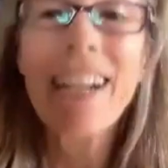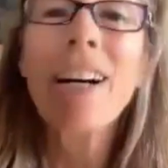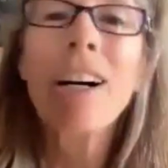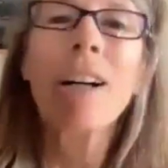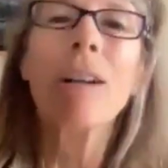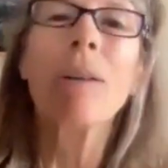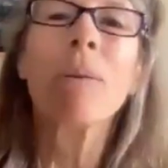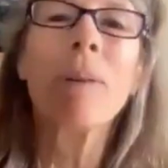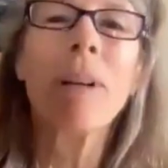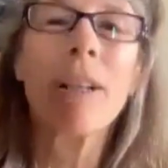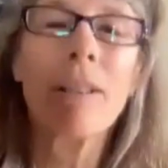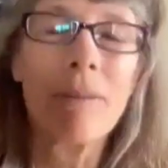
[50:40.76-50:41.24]

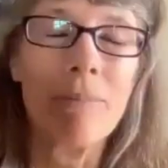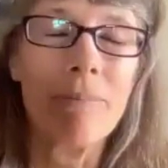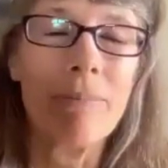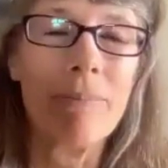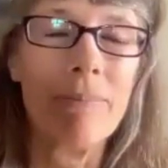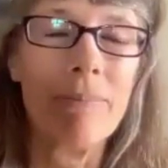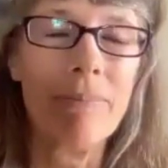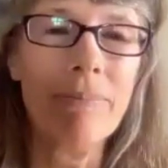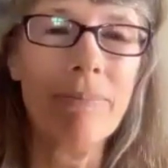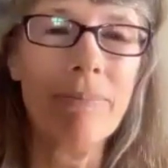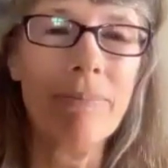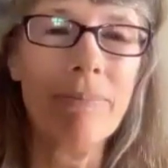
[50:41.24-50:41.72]
Well,
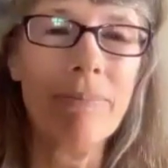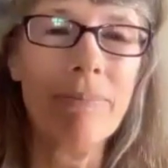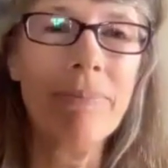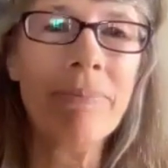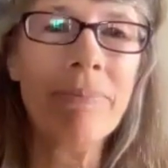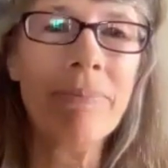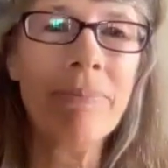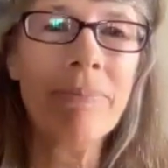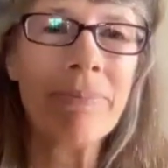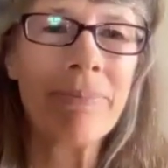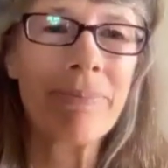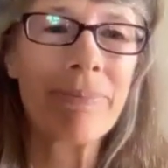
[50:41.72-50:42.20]

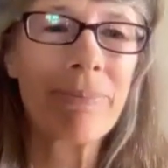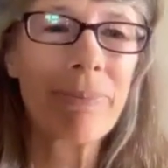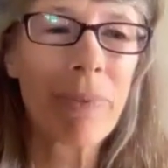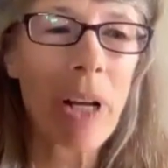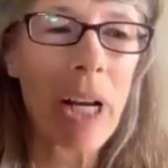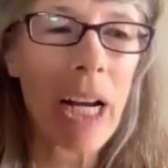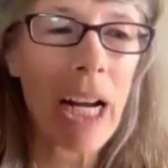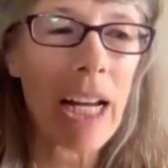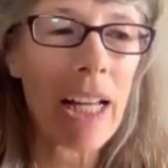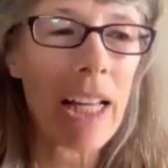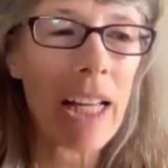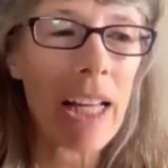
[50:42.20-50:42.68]

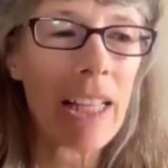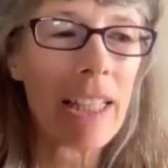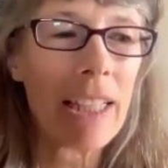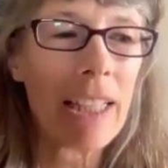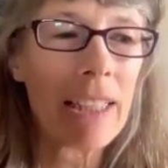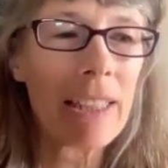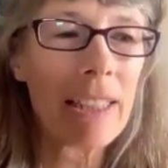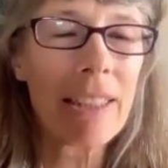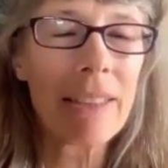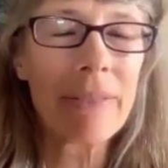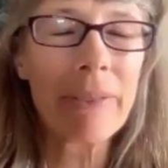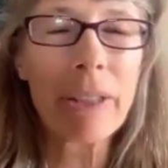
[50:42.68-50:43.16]

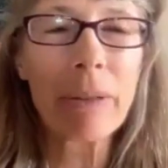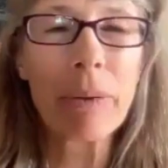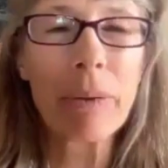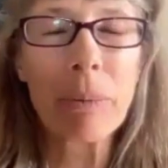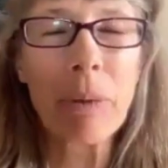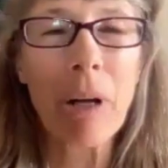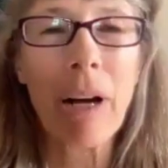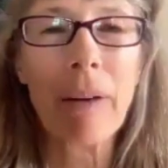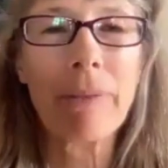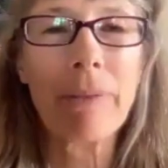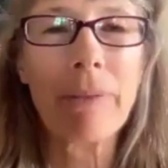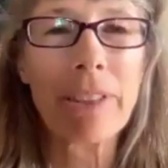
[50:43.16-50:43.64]
living room
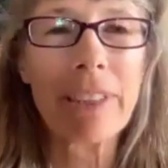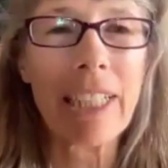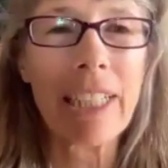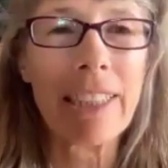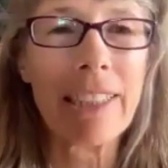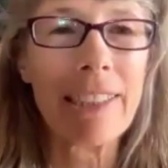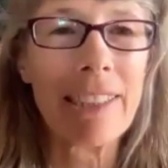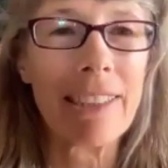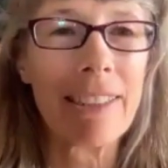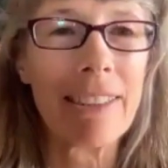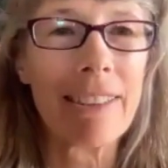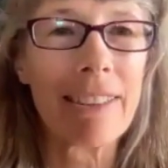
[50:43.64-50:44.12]

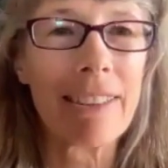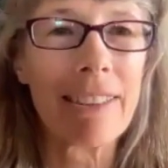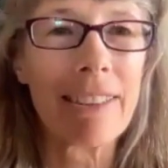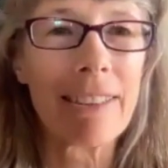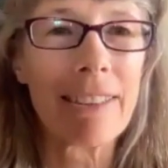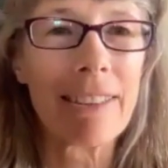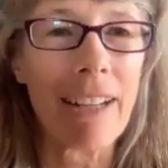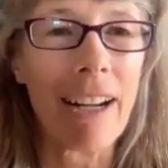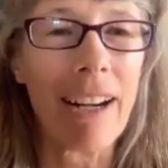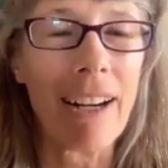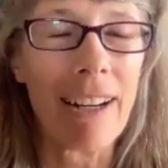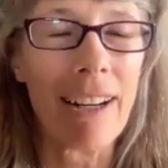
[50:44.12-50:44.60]
conversations
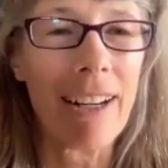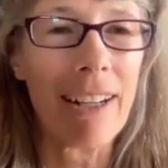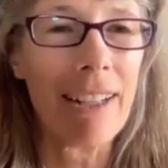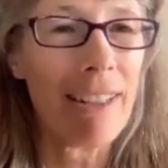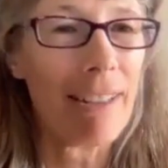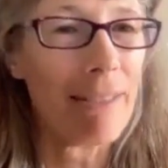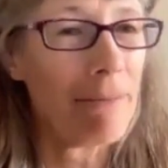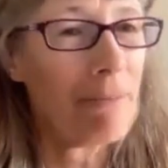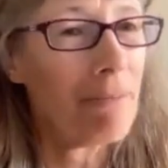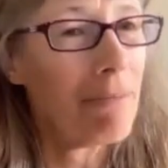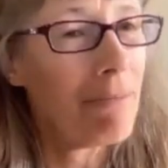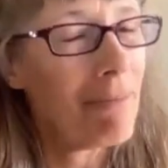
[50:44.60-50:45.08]
are
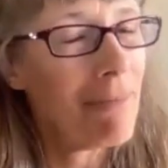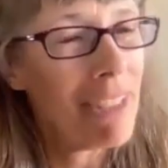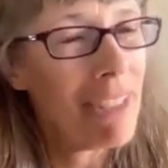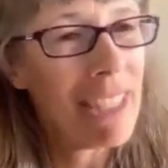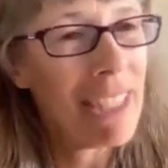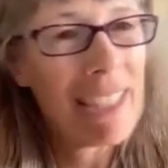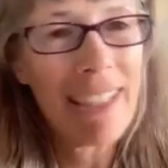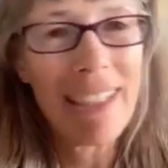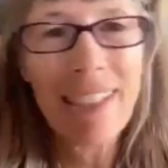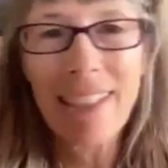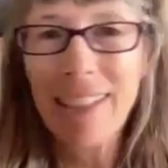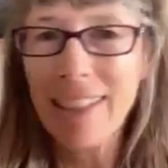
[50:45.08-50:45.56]

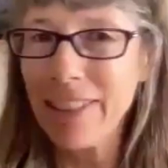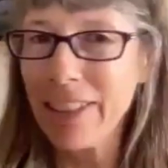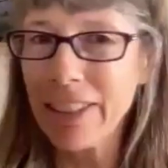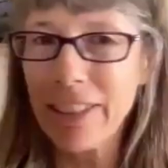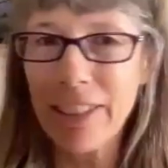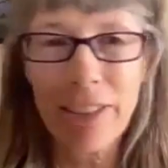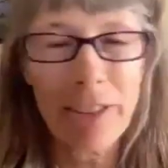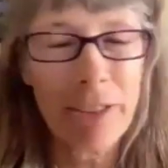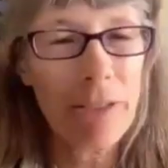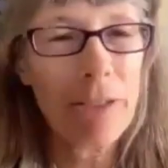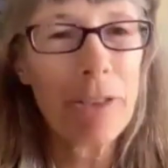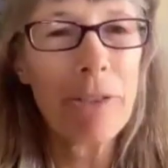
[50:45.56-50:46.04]
just
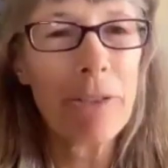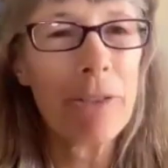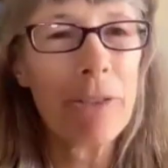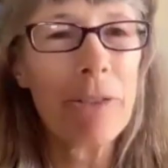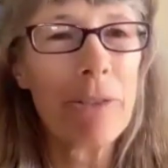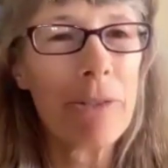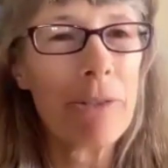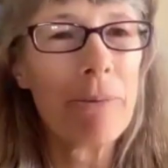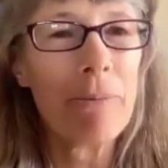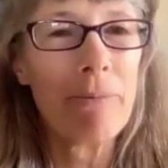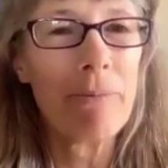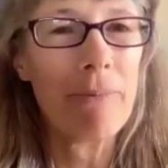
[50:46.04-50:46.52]

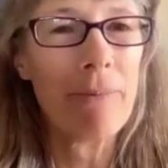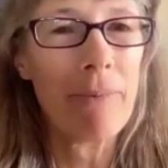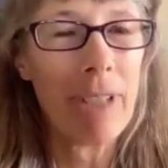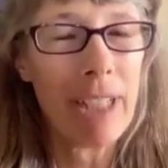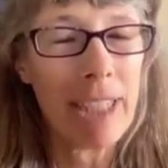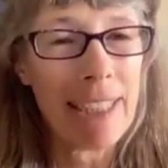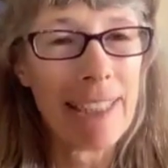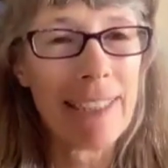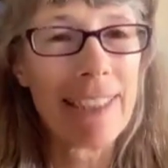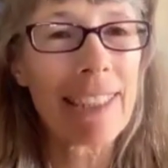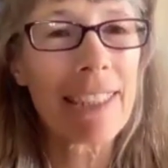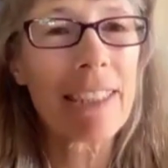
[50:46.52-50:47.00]

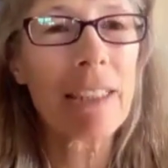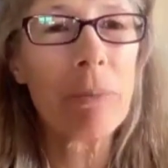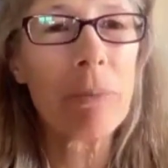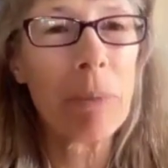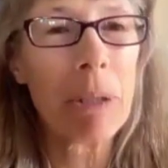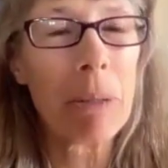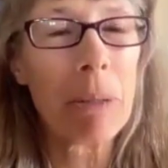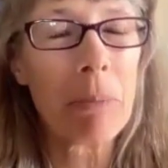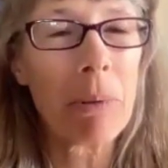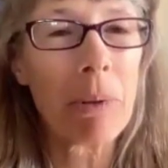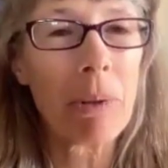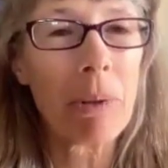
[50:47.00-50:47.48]
6
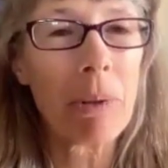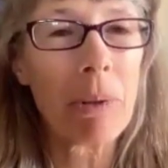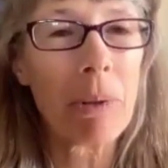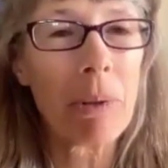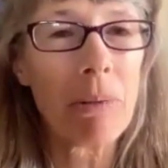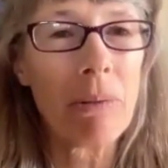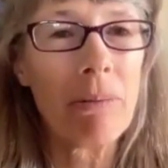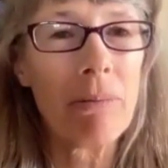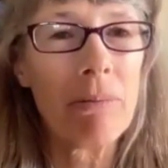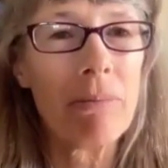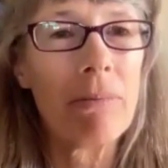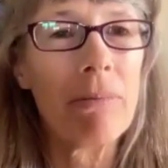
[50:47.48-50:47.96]
people
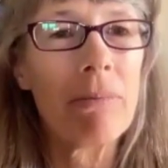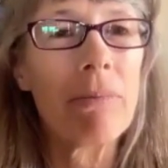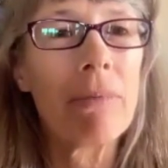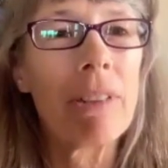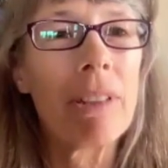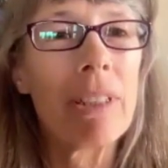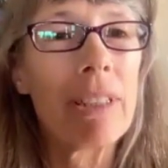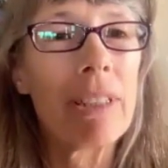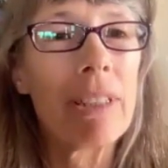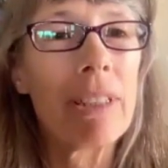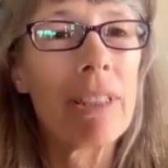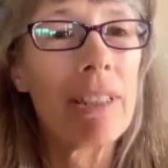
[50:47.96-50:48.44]

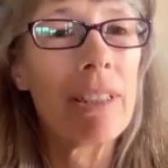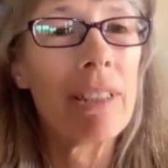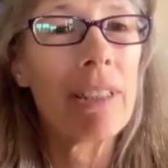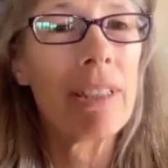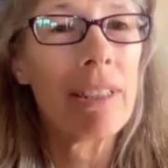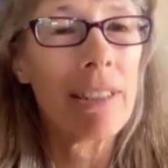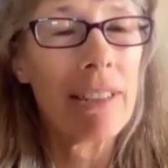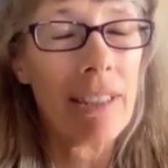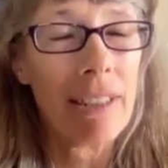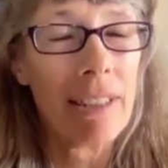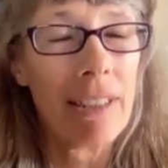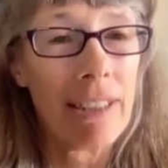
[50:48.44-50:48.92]

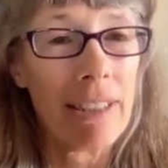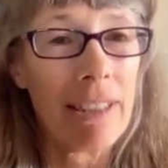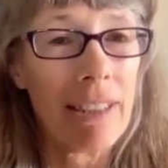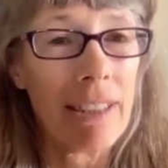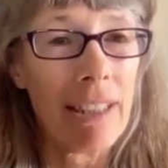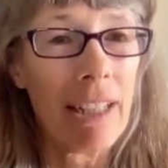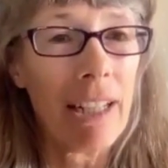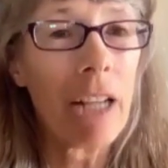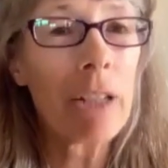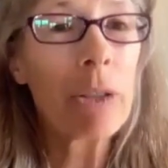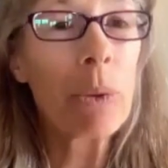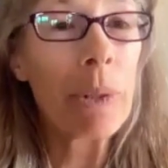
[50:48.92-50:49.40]

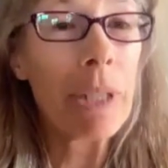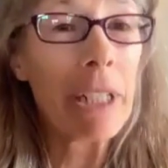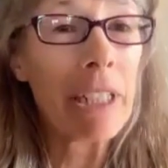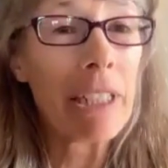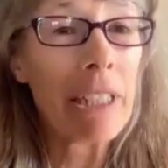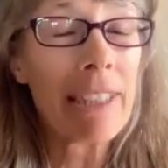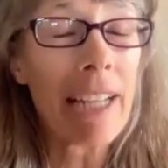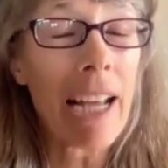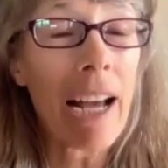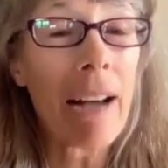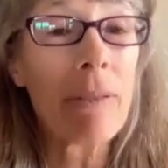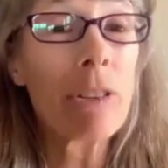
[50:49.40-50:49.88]
agreeing to
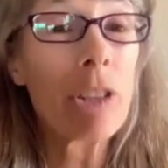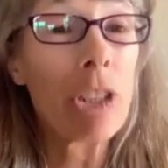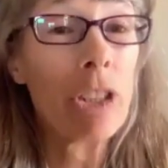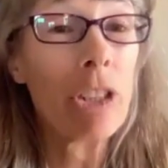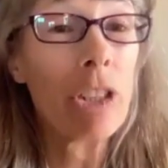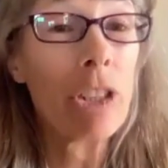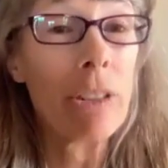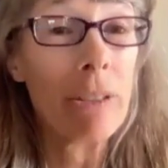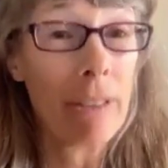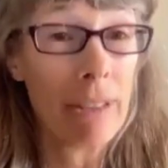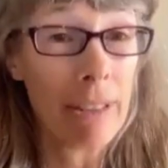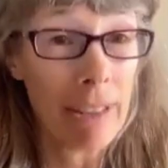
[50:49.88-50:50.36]
have a
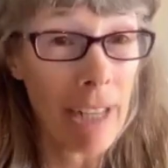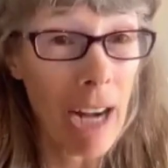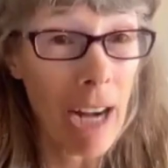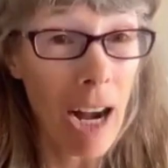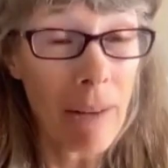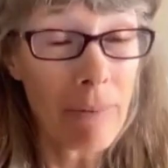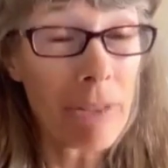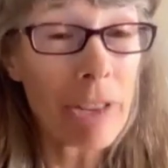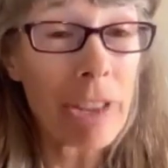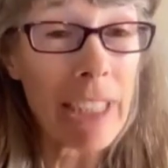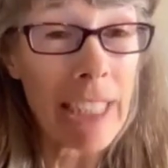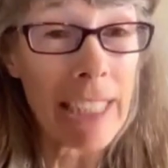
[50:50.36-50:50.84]

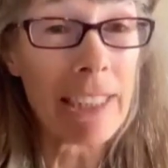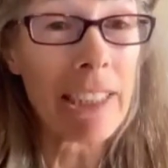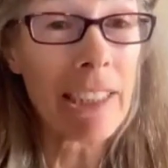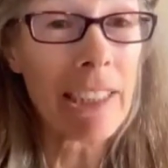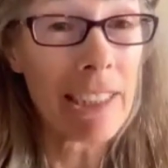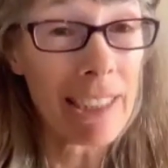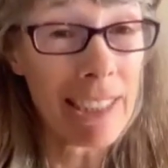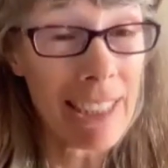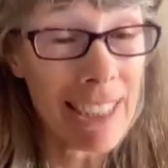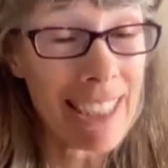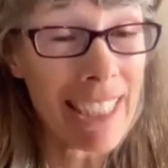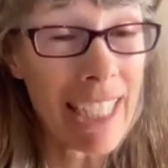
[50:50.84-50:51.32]
conversation
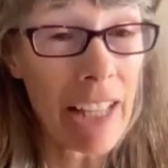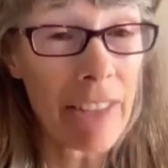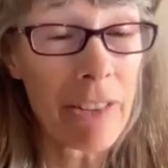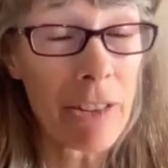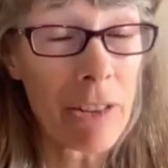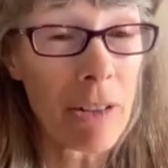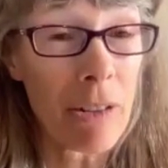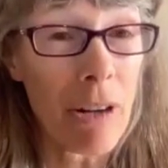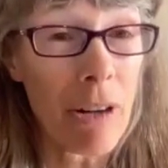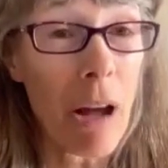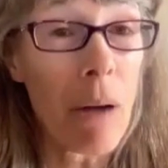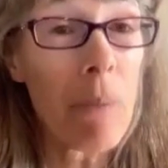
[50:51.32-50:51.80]

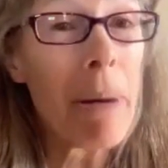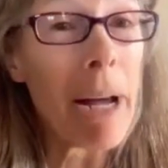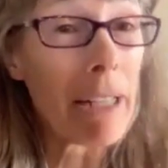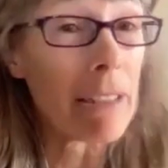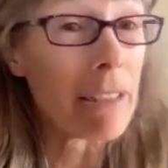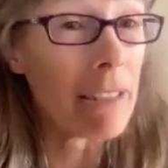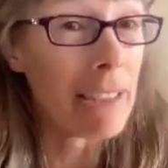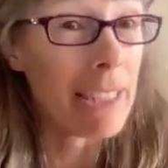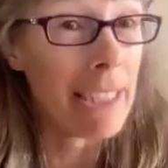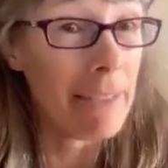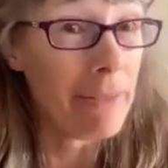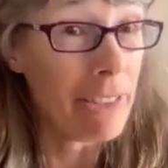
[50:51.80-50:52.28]
together about a
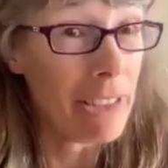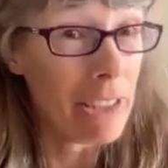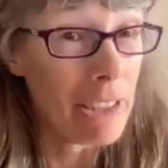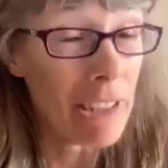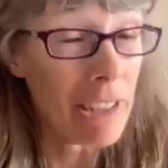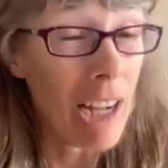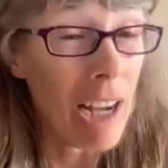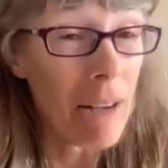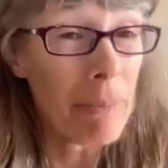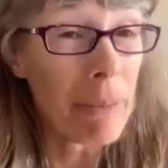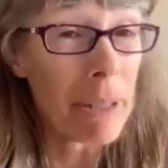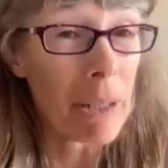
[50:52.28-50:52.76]
given
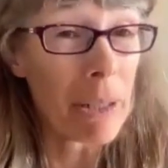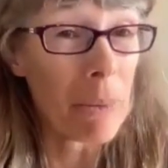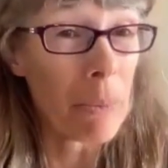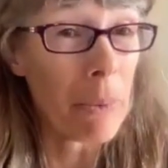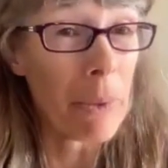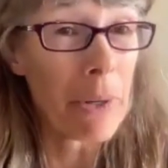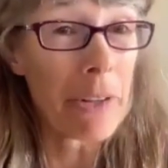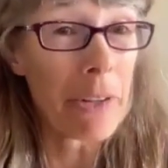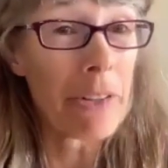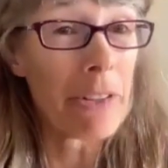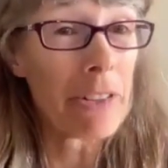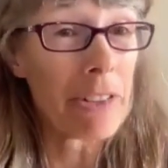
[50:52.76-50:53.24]
topic
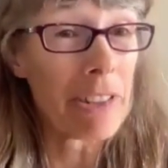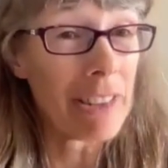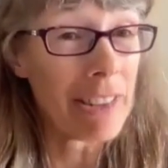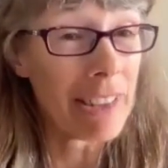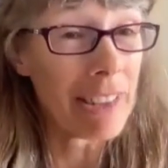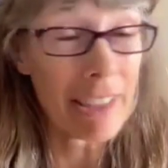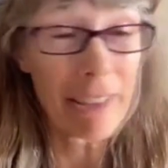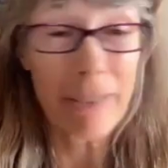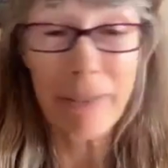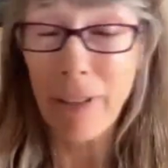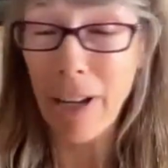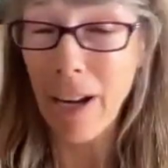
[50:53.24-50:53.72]
where there's a
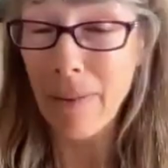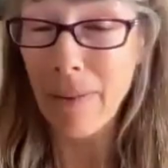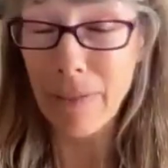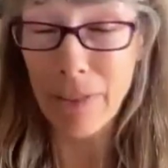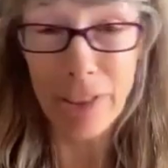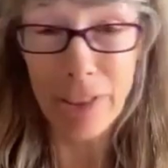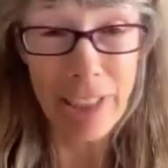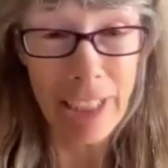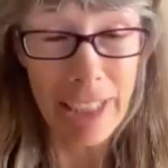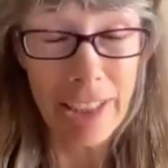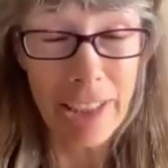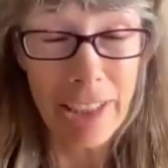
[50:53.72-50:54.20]
set of
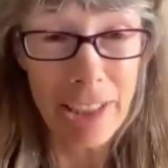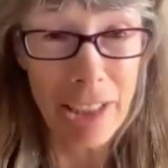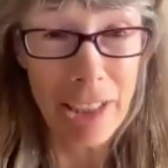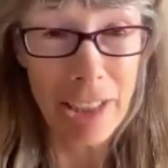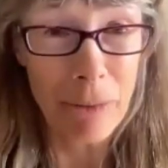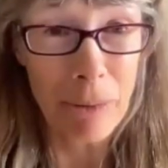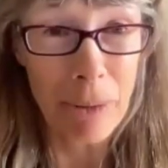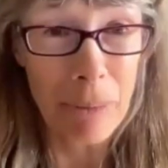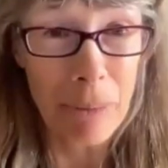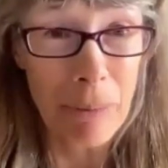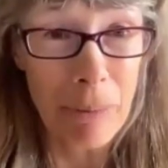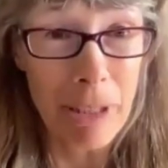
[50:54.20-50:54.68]
conversation
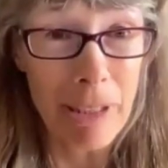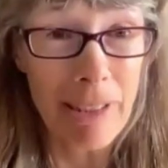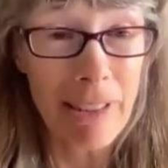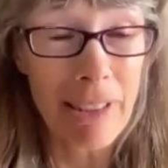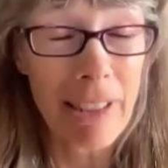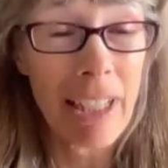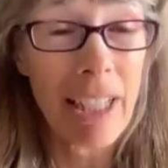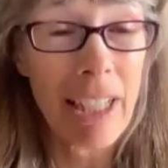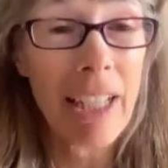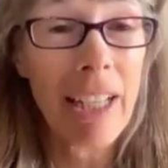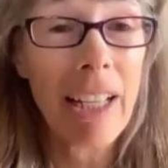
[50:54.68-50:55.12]
agreements,